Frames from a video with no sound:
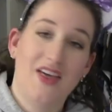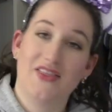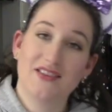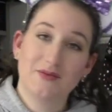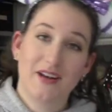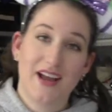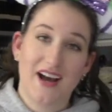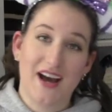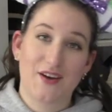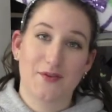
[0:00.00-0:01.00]
This one I
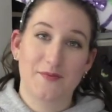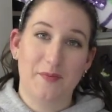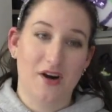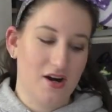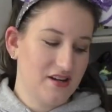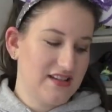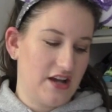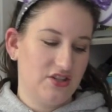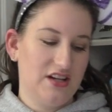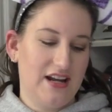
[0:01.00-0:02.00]
got from the parks. I
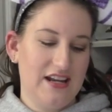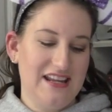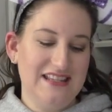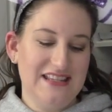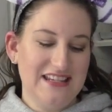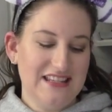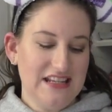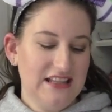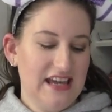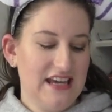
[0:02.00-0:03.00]
actually got it in
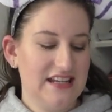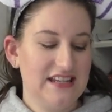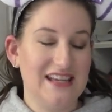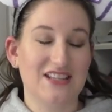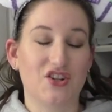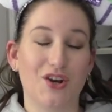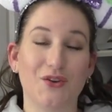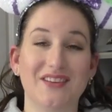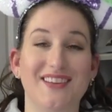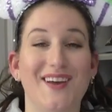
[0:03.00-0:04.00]
Disneyland. It's
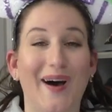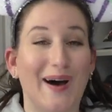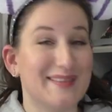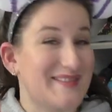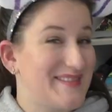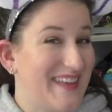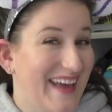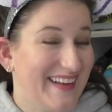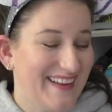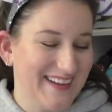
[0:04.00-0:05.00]
currently on
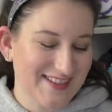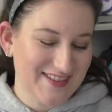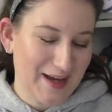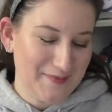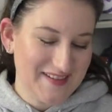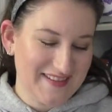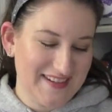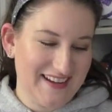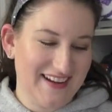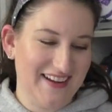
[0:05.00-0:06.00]
sale on
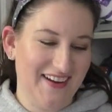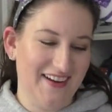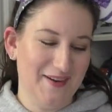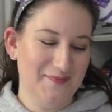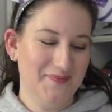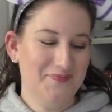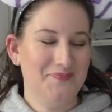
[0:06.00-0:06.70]
ShopDisney.com.